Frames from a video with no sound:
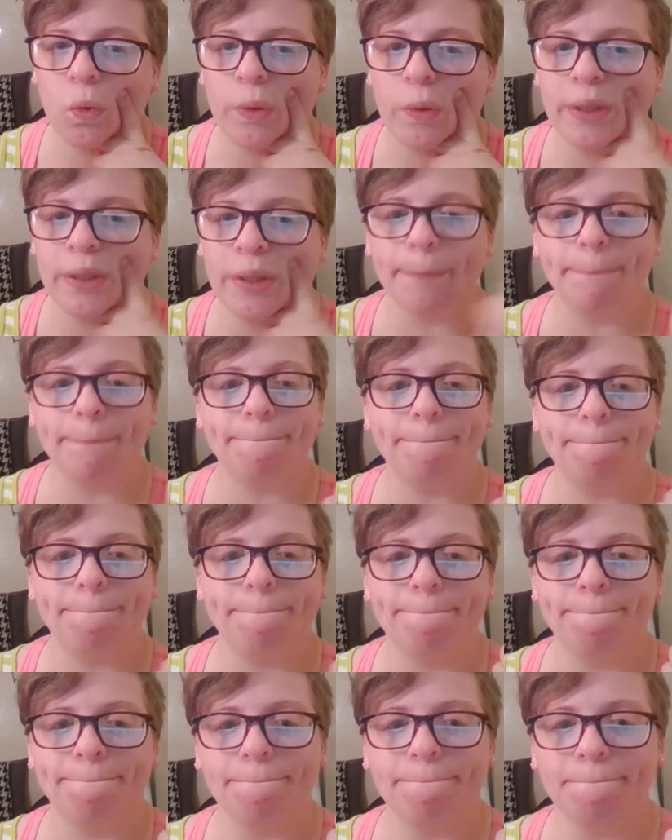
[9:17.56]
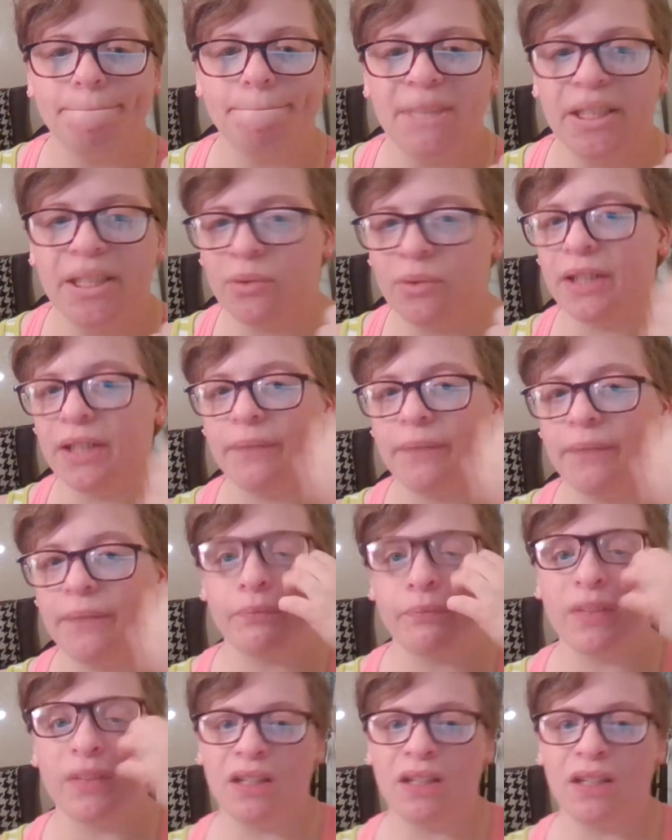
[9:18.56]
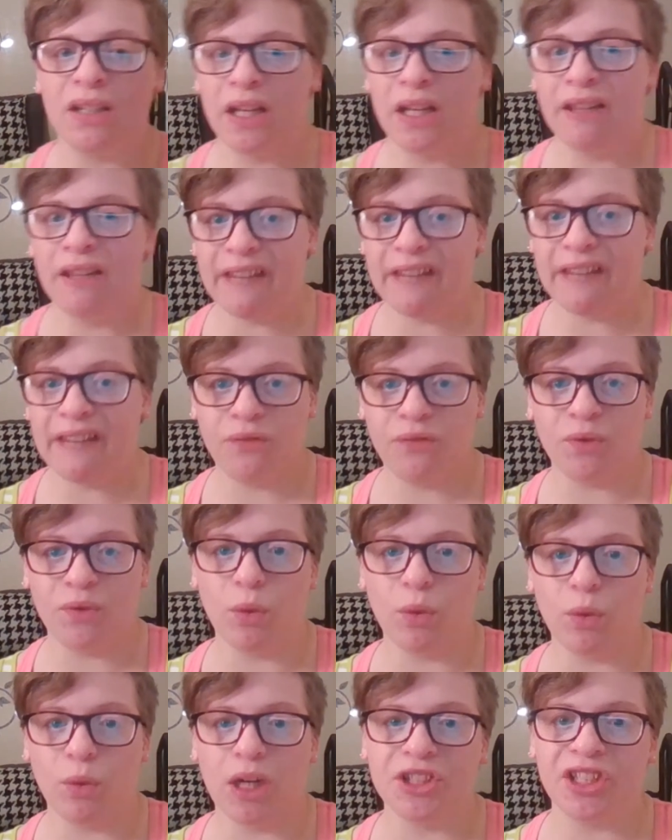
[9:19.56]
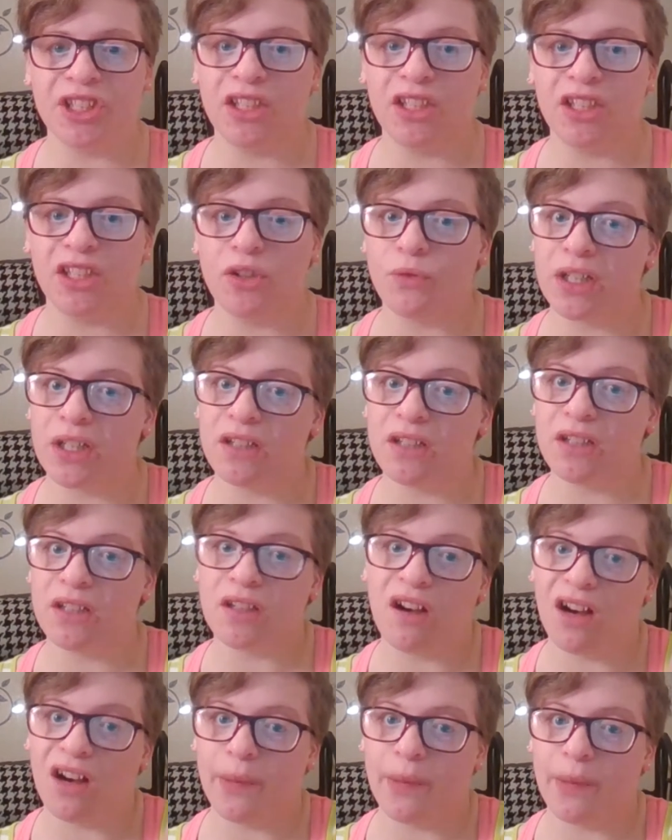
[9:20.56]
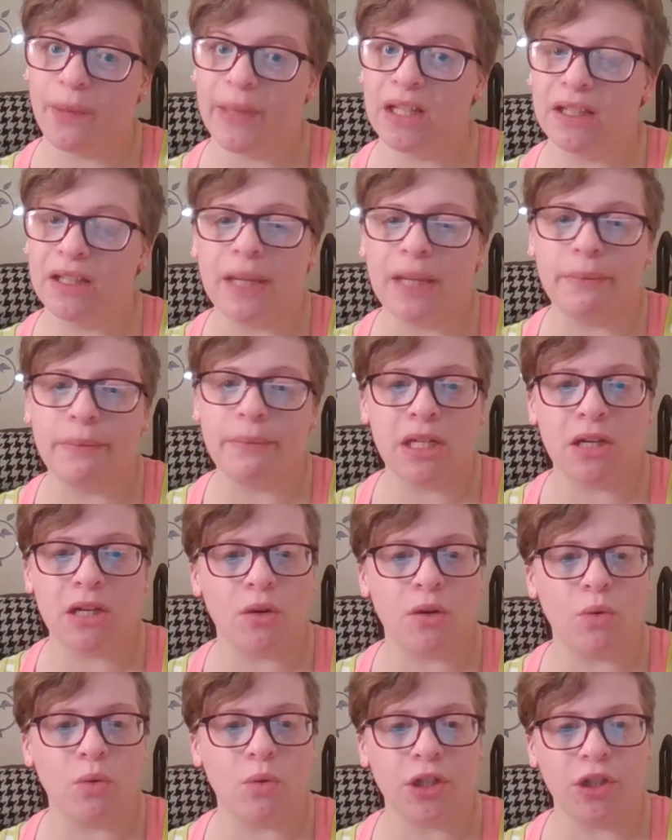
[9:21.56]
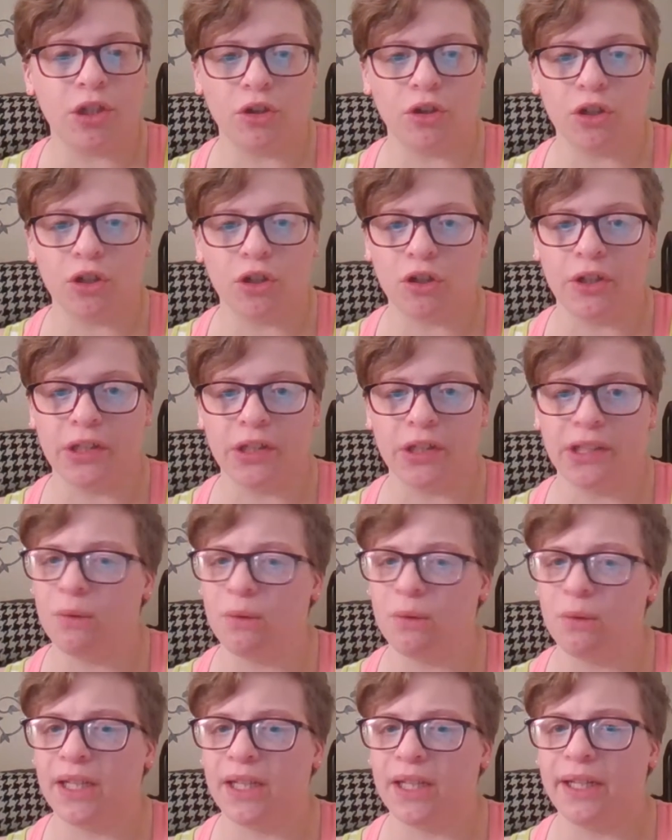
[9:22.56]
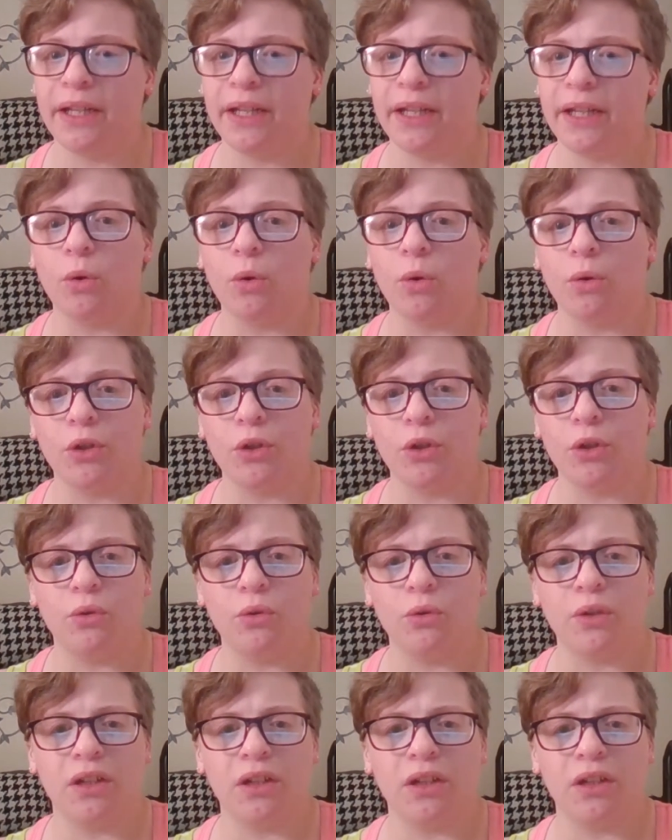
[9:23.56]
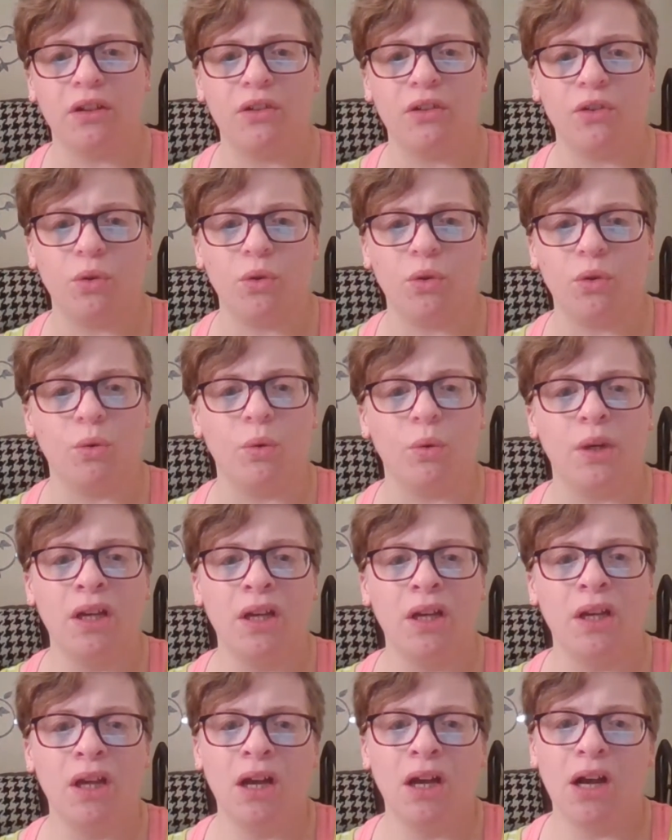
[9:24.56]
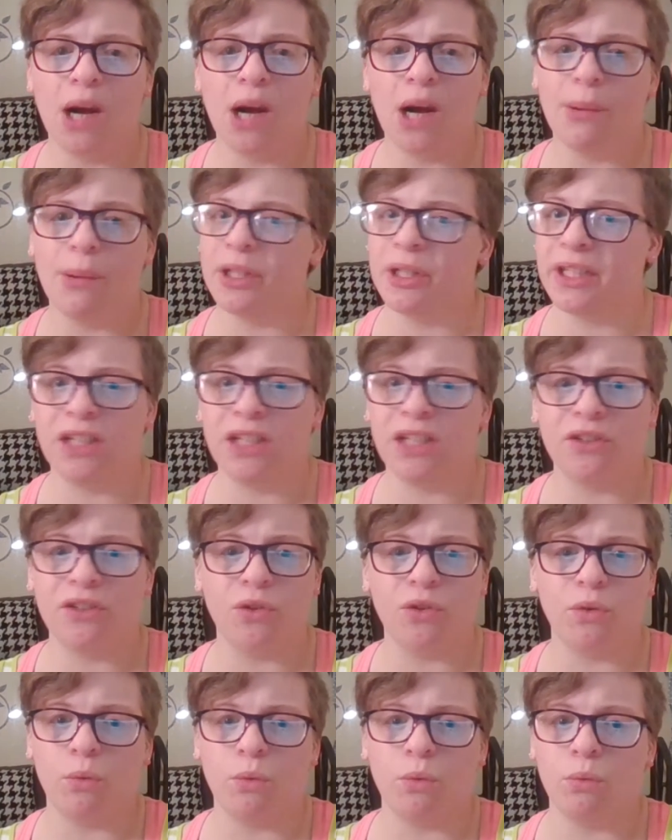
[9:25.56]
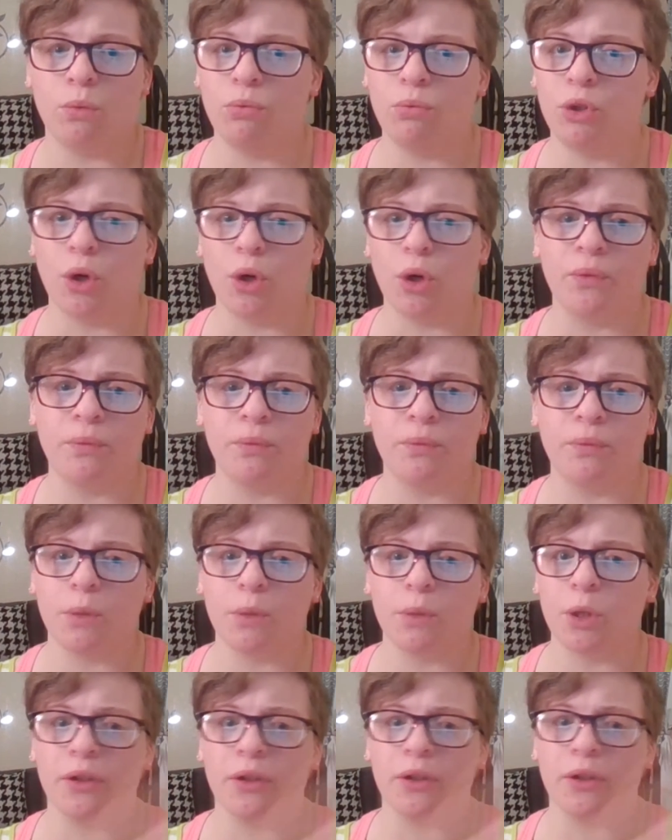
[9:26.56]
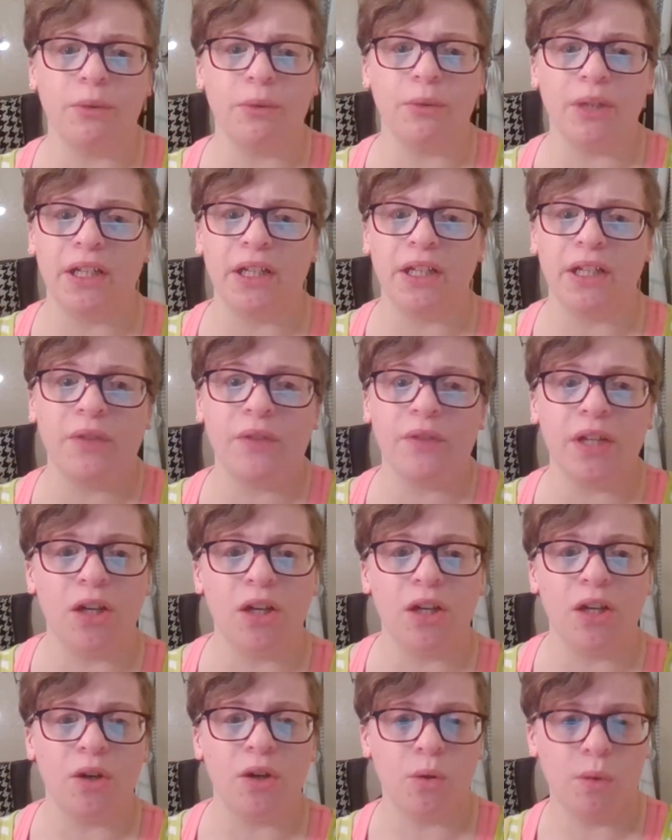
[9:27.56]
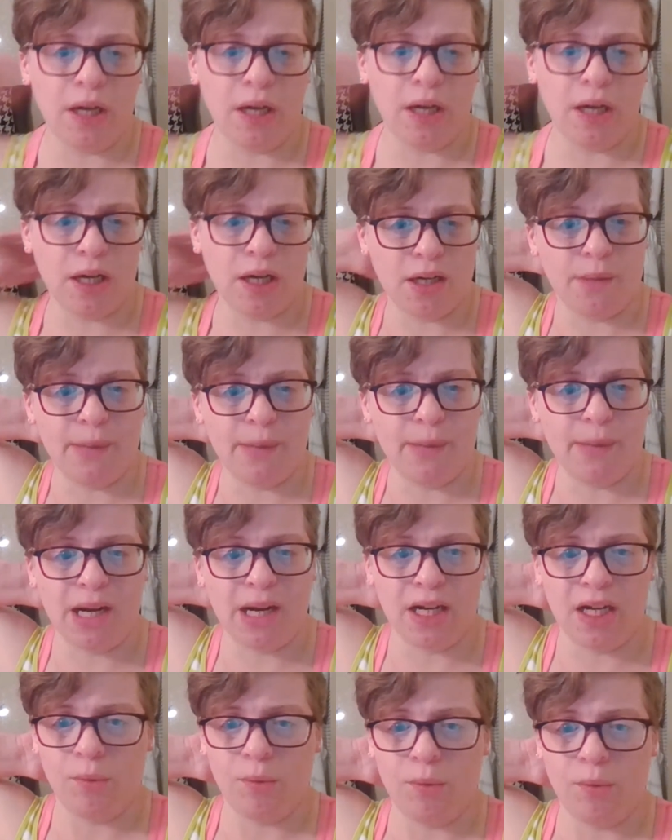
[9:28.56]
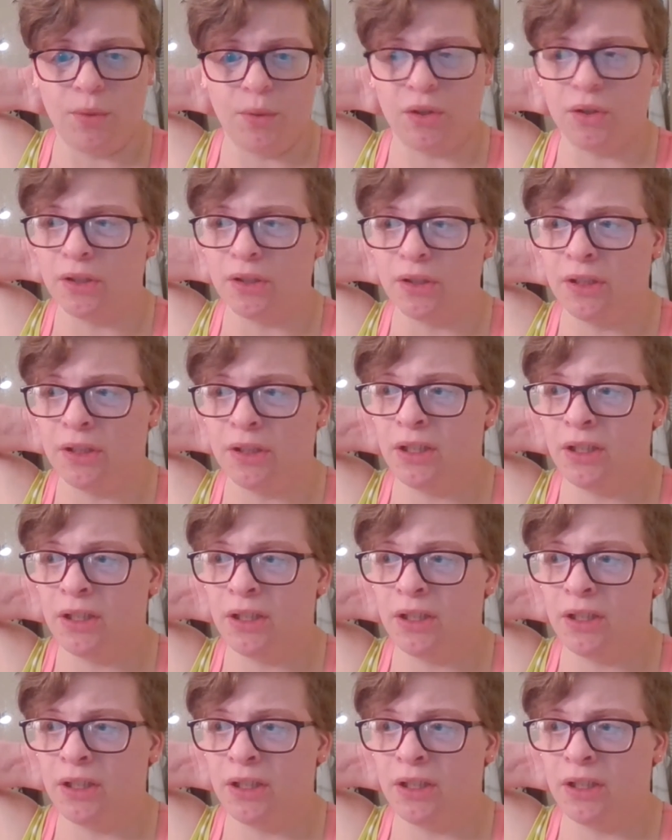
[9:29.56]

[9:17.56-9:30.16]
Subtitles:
yep. Anyway, thank you for watching. Don't forget to comment. Let me know what you're currently reading, or you can do a link to your own currently reading video. I will